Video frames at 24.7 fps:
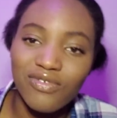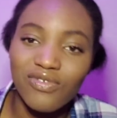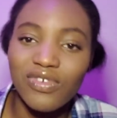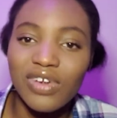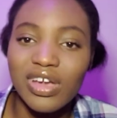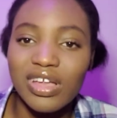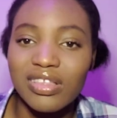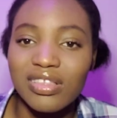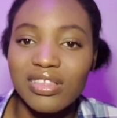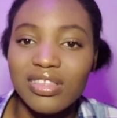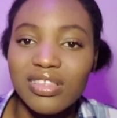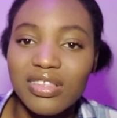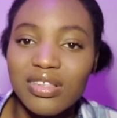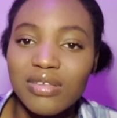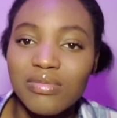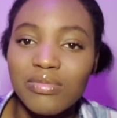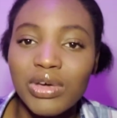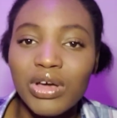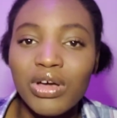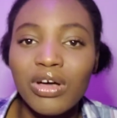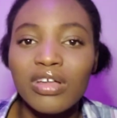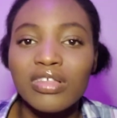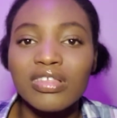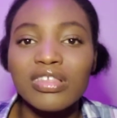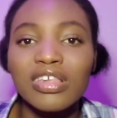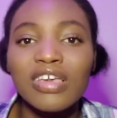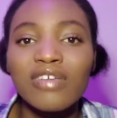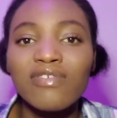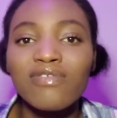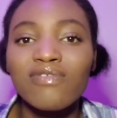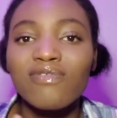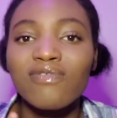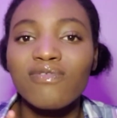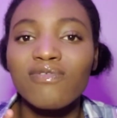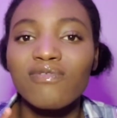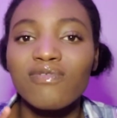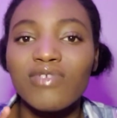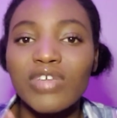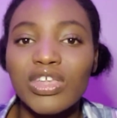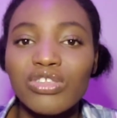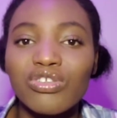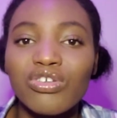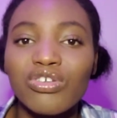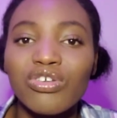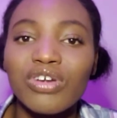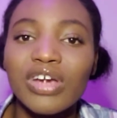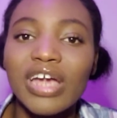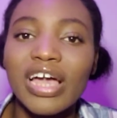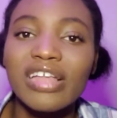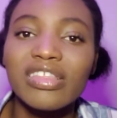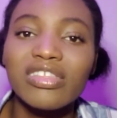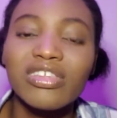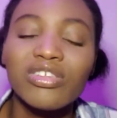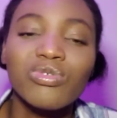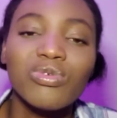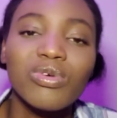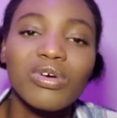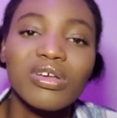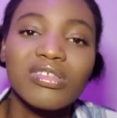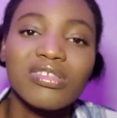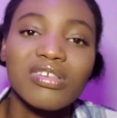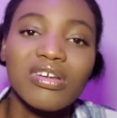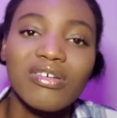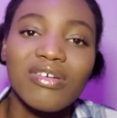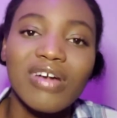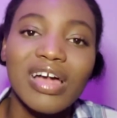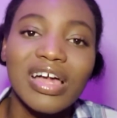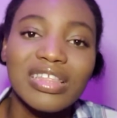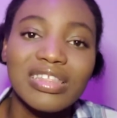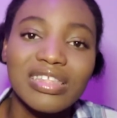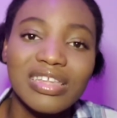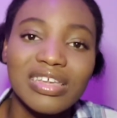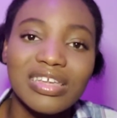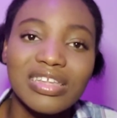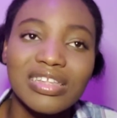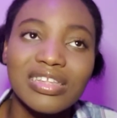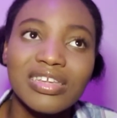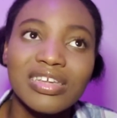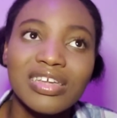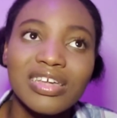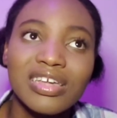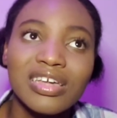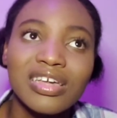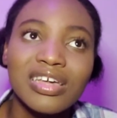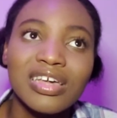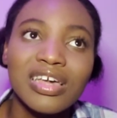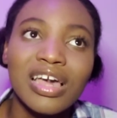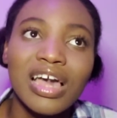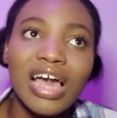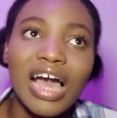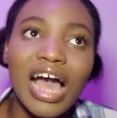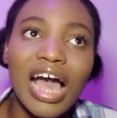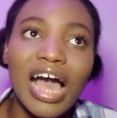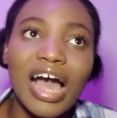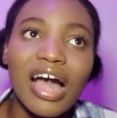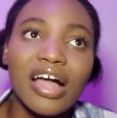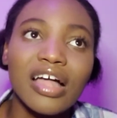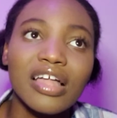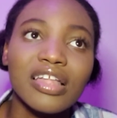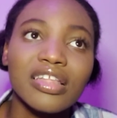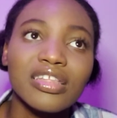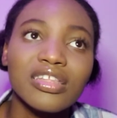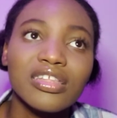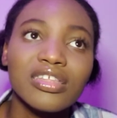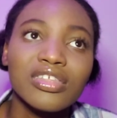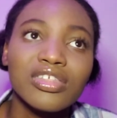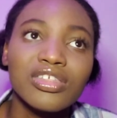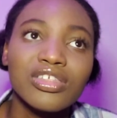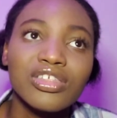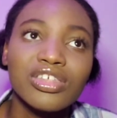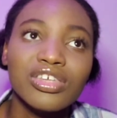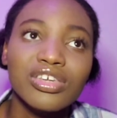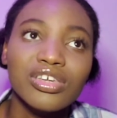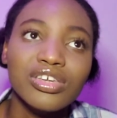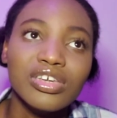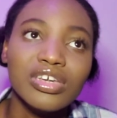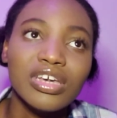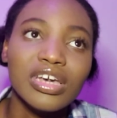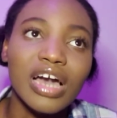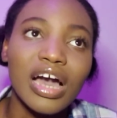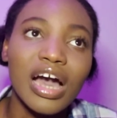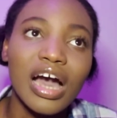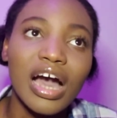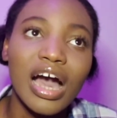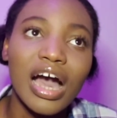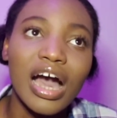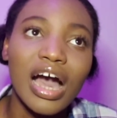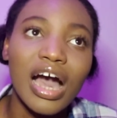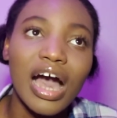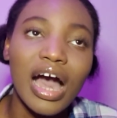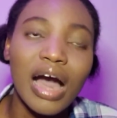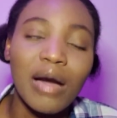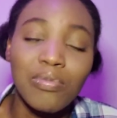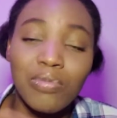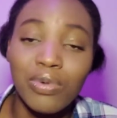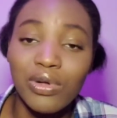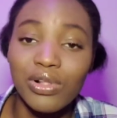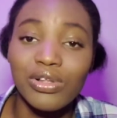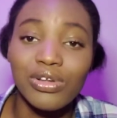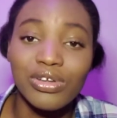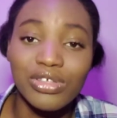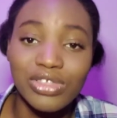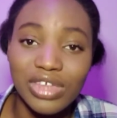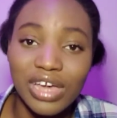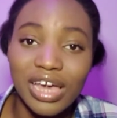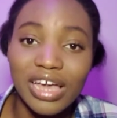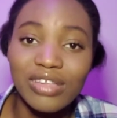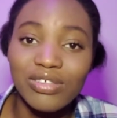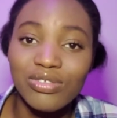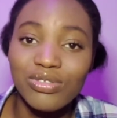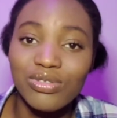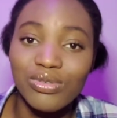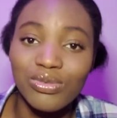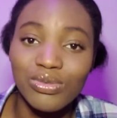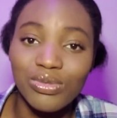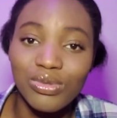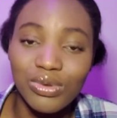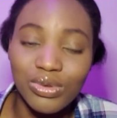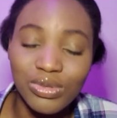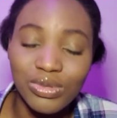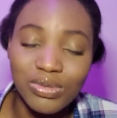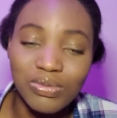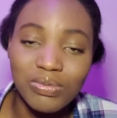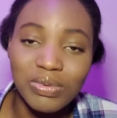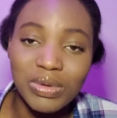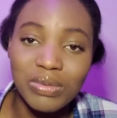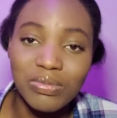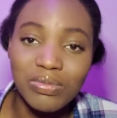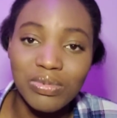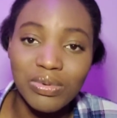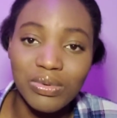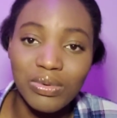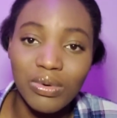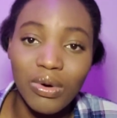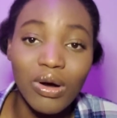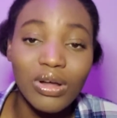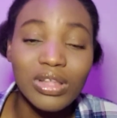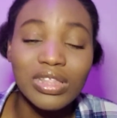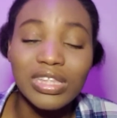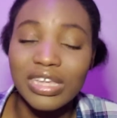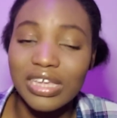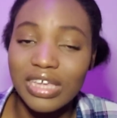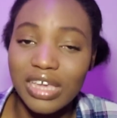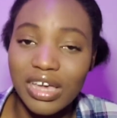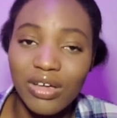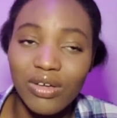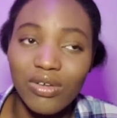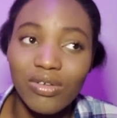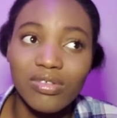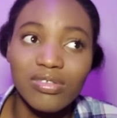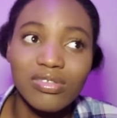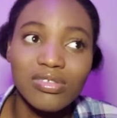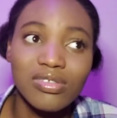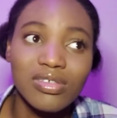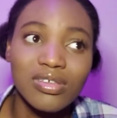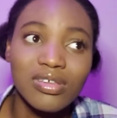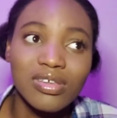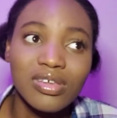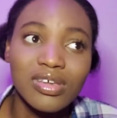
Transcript: different because if Victoria did what Sarah did and she apologized to those people, all the girls,